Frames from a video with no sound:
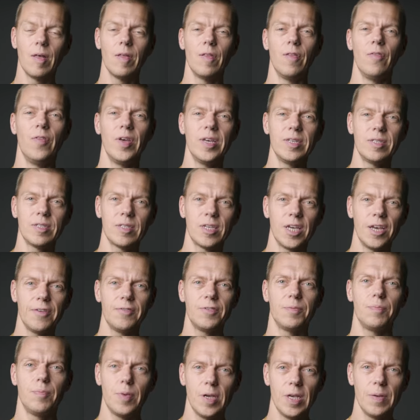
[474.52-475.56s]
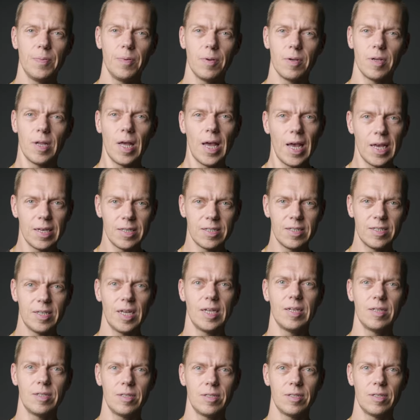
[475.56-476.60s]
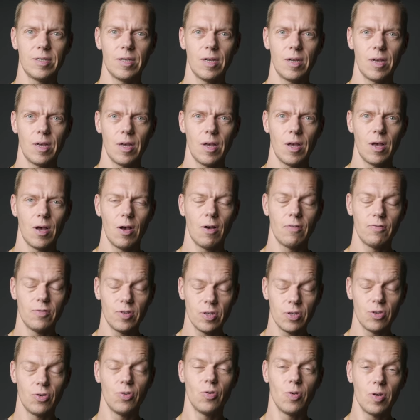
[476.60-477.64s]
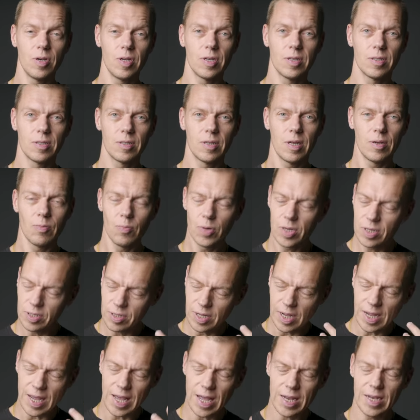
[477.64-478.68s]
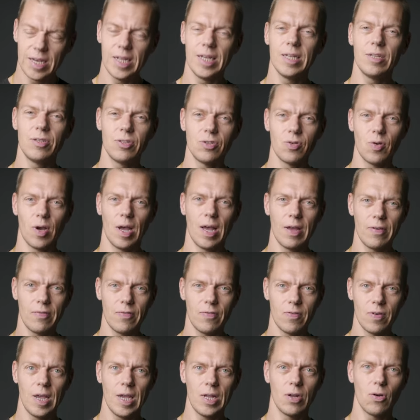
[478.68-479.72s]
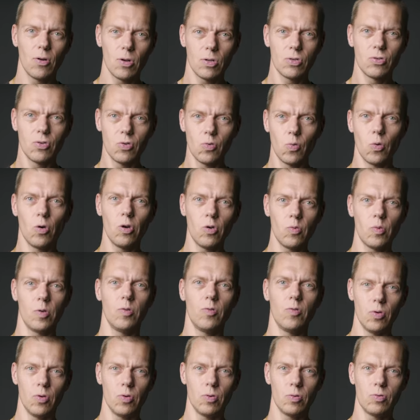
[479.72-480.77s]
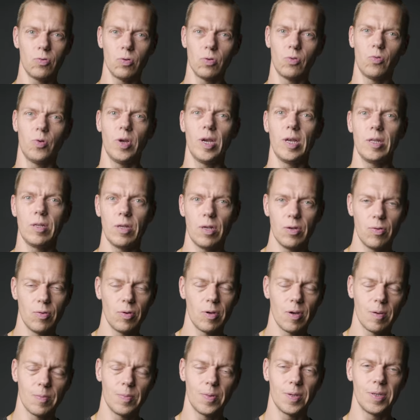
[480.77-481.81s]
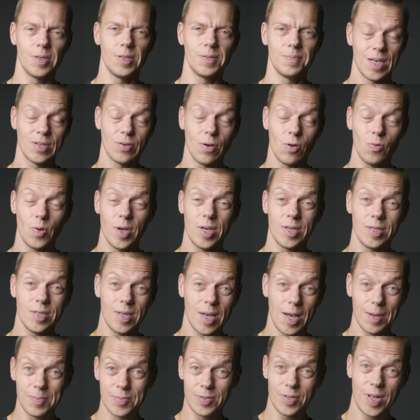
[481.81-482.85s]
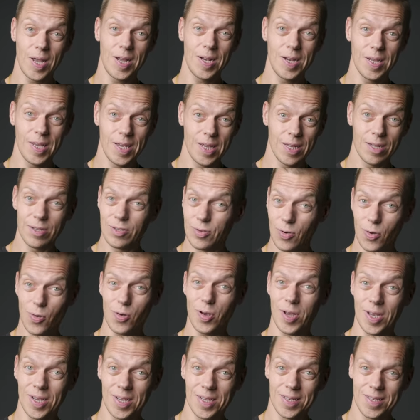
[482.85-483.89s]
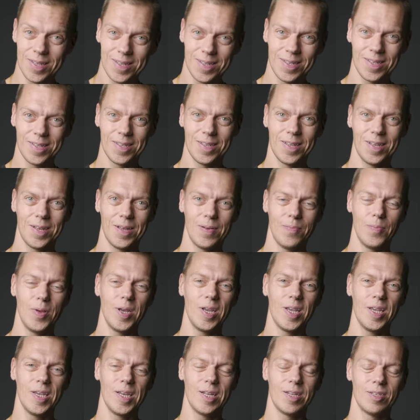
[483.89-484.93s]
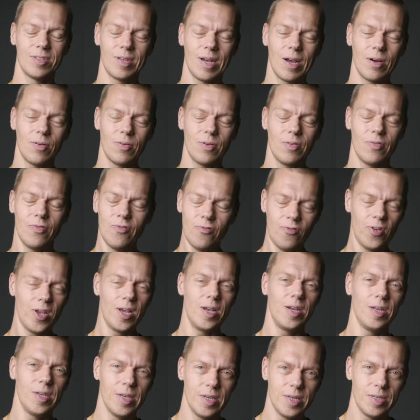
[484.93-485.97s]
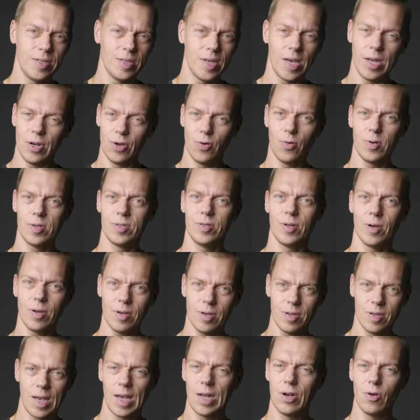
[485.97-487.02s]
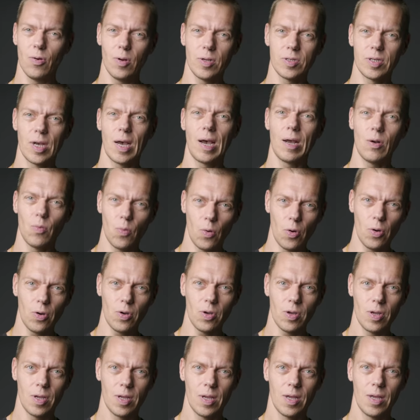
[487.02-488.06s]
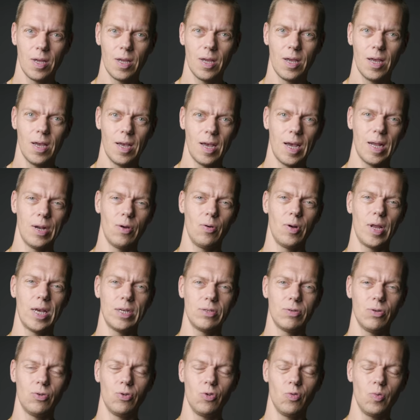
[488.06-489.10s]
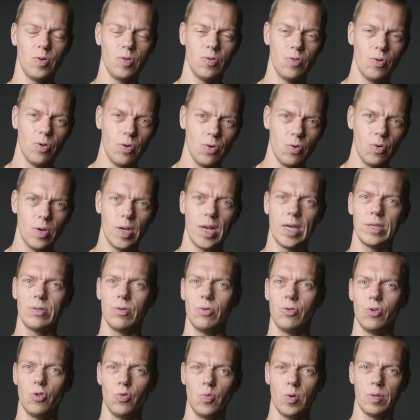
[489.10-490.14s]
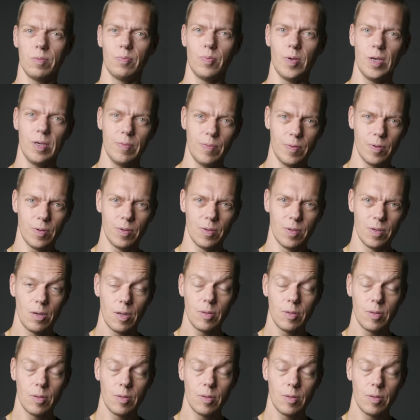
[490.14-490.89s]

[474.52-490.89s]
This gives people a sense of secureness, which they need to have in order to work you to create the new company. As always, I'm standing here talking, making it sound fairly easy. I know it's not. I know it's hard work. I know it has to do with you, it has to do with people.